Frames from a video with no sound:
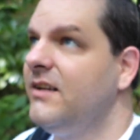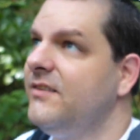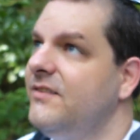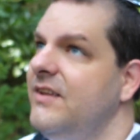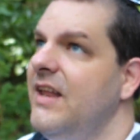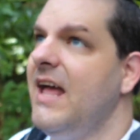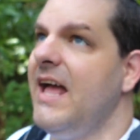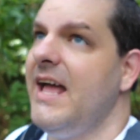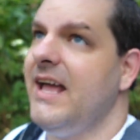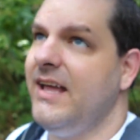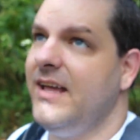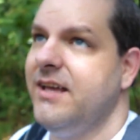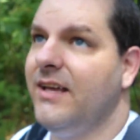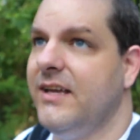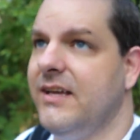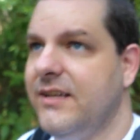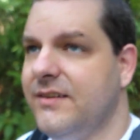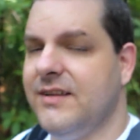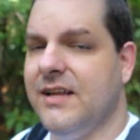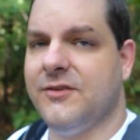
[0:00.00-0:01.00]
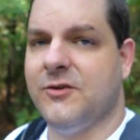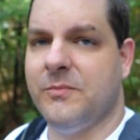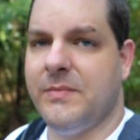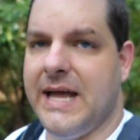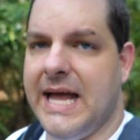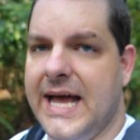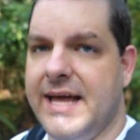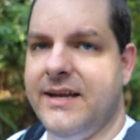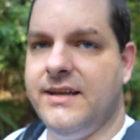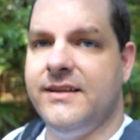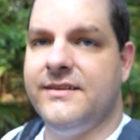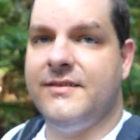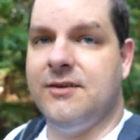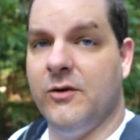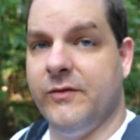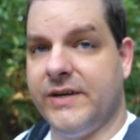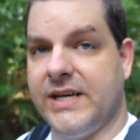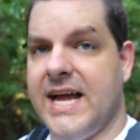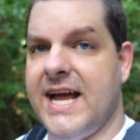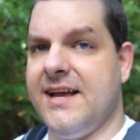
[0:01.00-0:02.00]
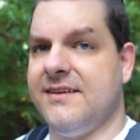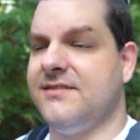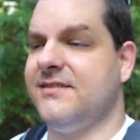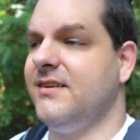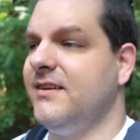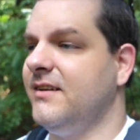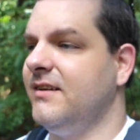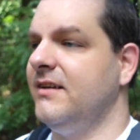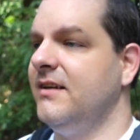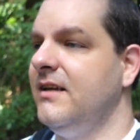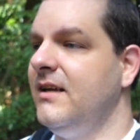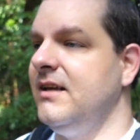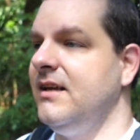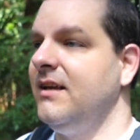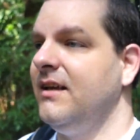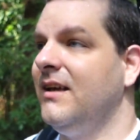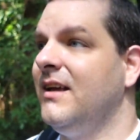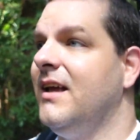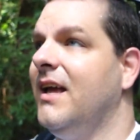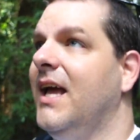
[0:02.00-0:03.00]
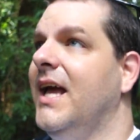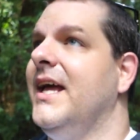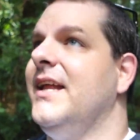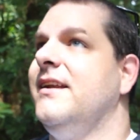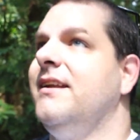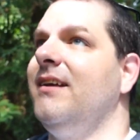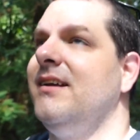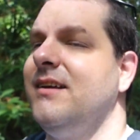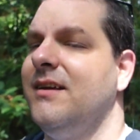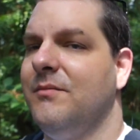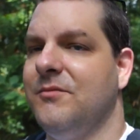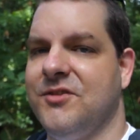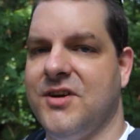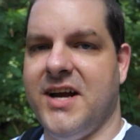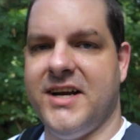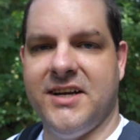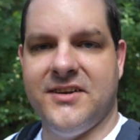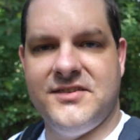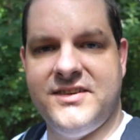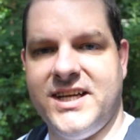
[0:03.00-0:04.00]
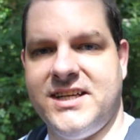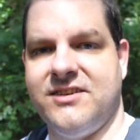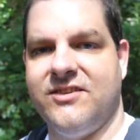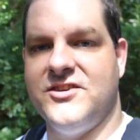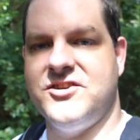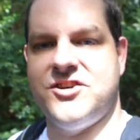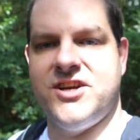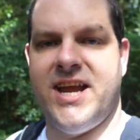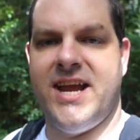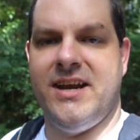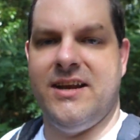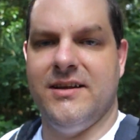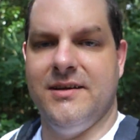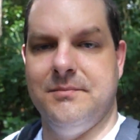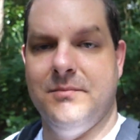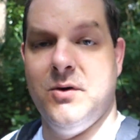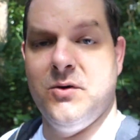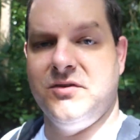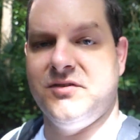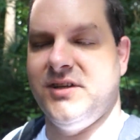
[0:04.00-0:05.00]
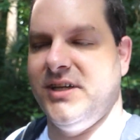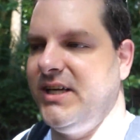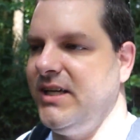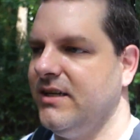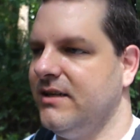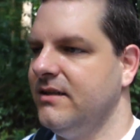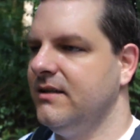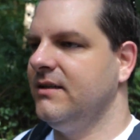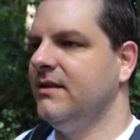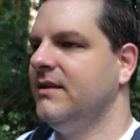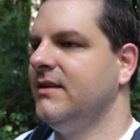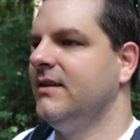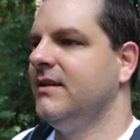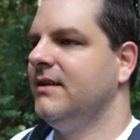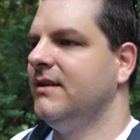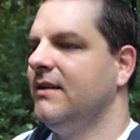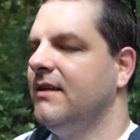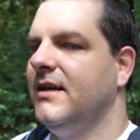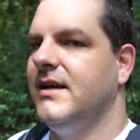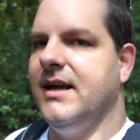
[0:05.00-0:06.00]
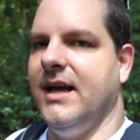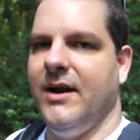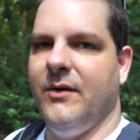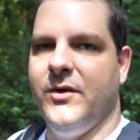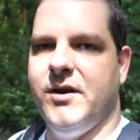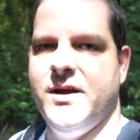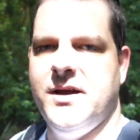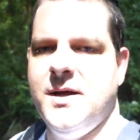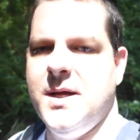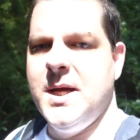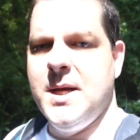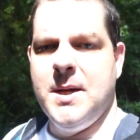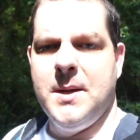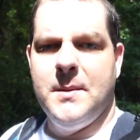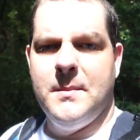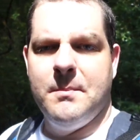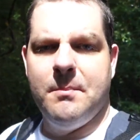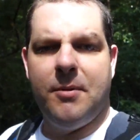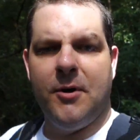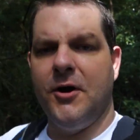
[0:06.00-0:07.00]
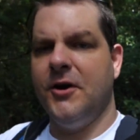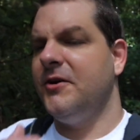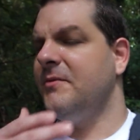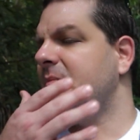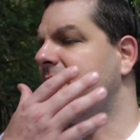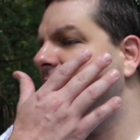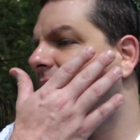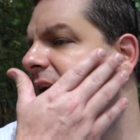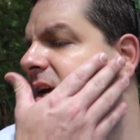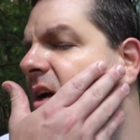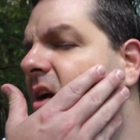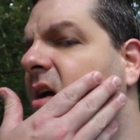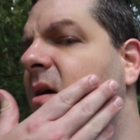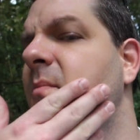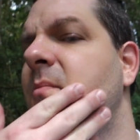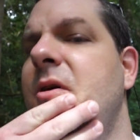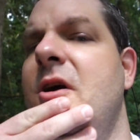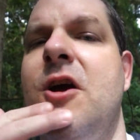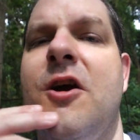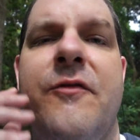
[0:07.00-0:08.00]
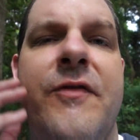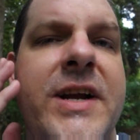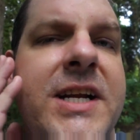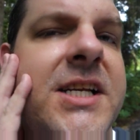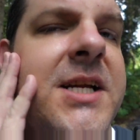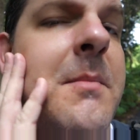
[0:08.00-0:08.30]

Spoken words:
Today, it's not so bad. It's an overcast and I'm trying to stick to the shade mostly. I don't wanna burn my perfect